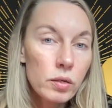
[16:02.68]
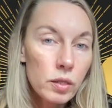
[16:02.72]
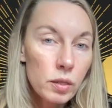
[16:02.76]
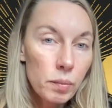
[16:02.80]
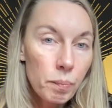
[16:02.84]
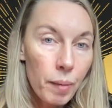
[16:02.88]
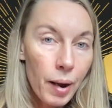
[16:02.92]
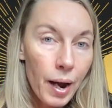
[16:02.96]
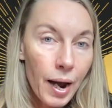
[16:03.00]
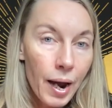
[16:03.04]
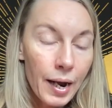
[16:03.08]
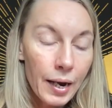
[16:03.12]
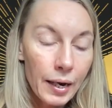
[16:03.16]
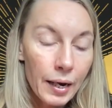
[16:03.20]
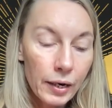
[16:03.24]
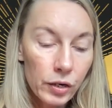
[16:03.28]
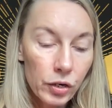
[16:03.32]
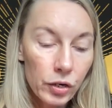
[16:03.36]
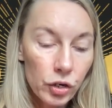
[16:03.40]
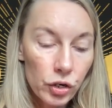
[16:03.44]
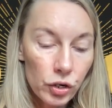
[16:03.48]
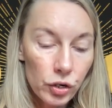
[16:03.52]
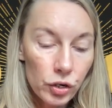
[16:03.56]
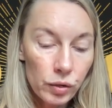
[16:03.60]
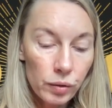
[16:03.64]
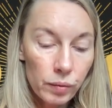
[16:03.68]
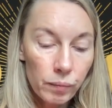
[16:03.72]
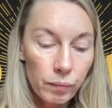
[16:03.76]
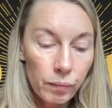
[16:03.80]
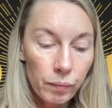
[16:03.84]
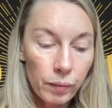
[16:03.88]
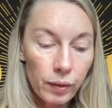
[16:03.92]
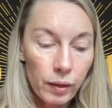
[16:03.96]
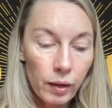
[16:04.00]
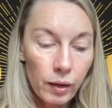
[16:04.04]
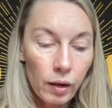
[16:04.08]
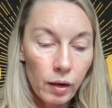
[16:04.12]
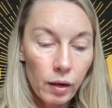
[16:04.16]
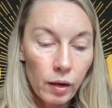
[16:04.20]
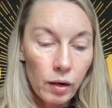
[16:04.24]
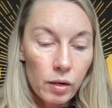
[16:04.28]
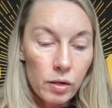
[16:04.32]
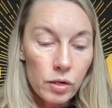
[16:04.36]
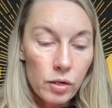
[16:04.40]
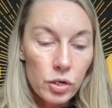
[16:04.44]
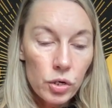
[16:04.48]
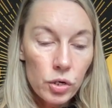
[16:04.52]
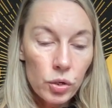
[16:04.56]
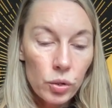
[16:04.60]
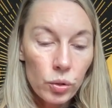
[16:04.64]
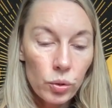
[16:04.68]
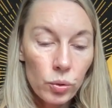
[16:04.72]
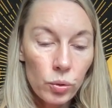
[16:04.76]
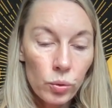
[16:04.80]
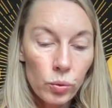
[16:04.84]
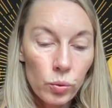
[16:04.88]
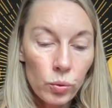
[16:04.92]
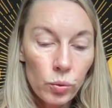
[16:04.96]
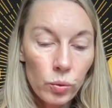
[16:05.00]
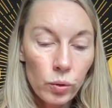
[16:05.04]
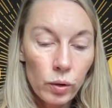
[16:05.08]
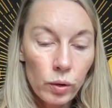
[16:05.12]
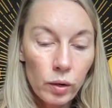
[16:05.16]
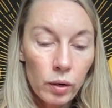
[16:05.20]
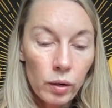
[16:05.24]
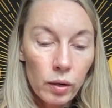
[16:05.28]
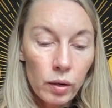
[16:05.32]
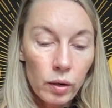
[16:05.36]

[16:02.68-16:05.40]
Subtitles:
onto the page to